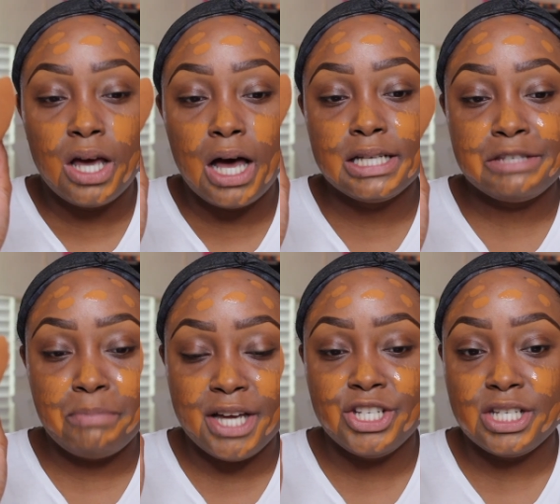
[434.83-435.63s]
a
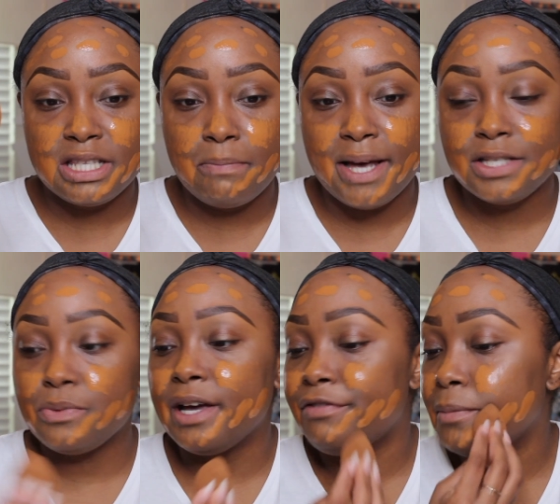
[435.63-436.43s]
sponge is the best
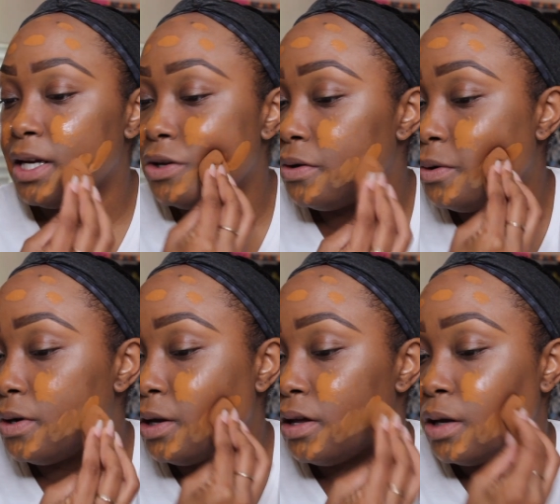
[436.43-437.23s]
way for me to
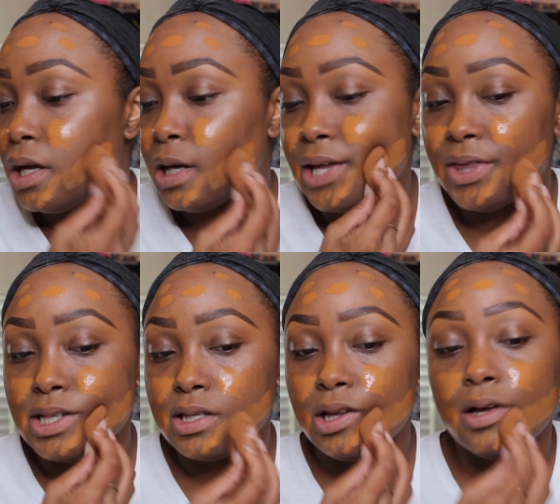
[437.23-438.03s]
get
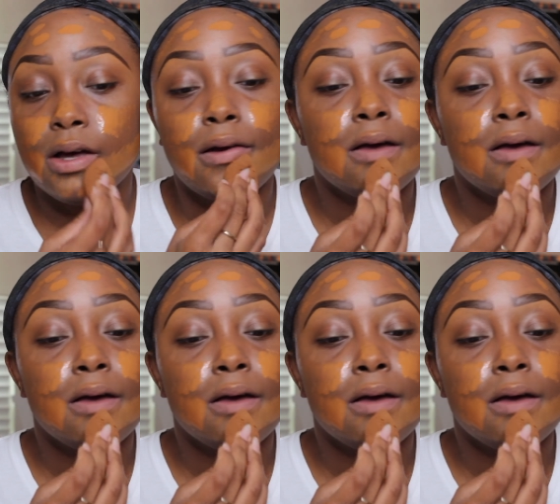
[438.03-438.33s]
this look.